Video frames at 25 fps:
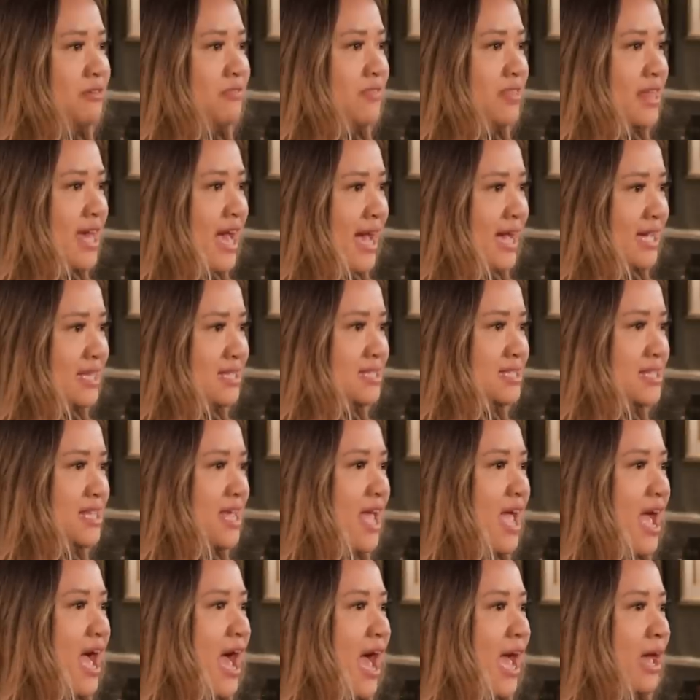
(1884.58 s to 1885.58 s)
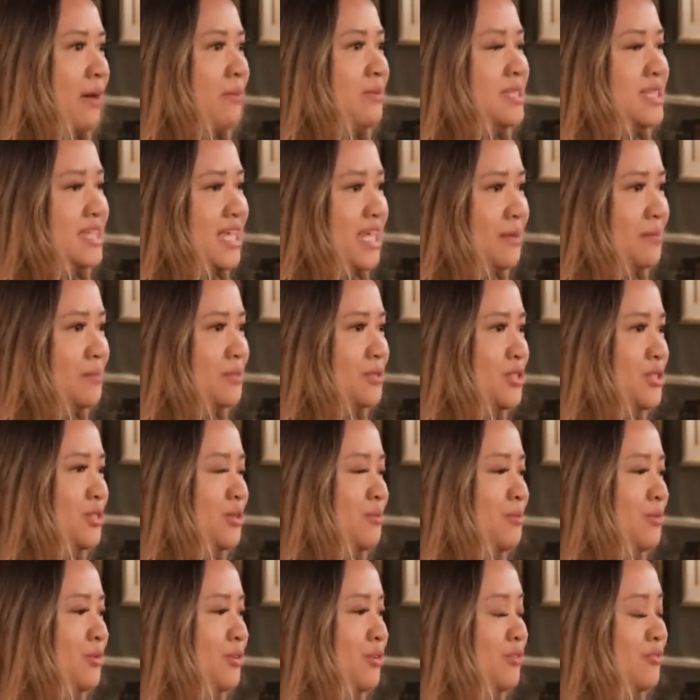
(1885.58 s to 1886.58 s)
of that, I was able
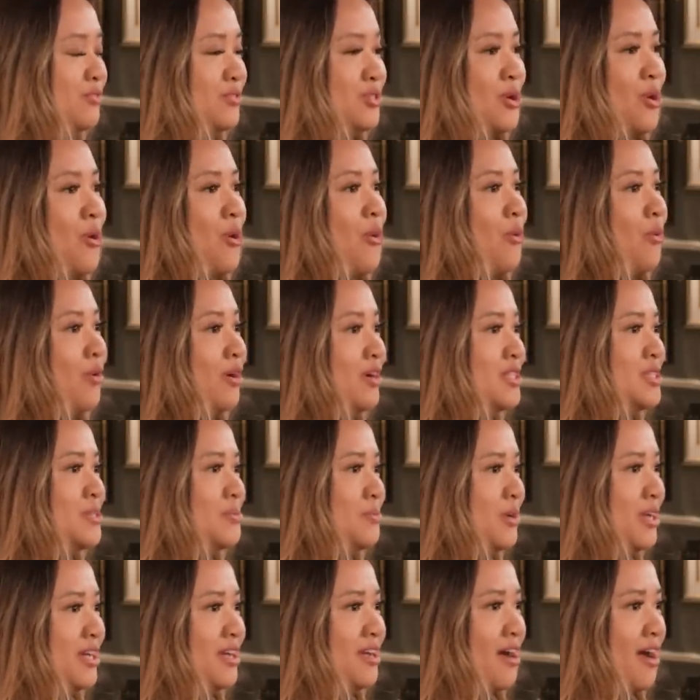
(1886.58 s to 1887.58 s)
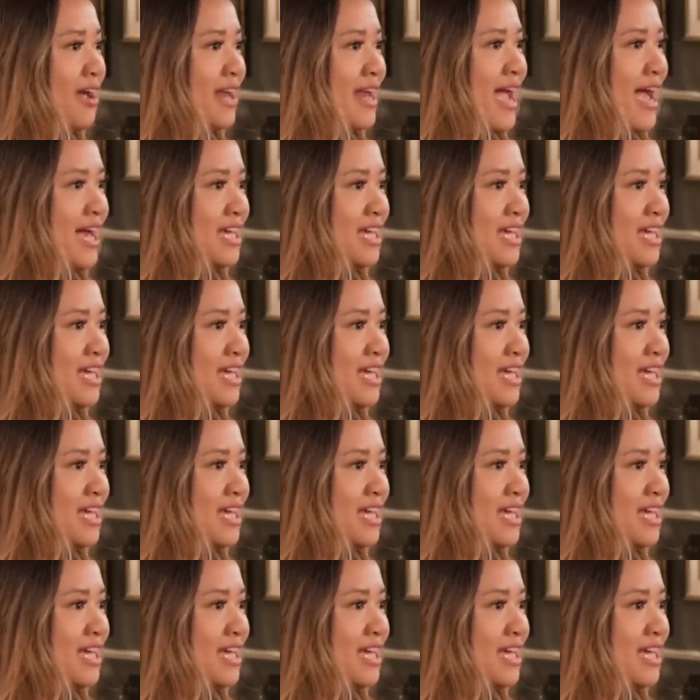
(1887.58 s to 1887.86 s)
to move towards what God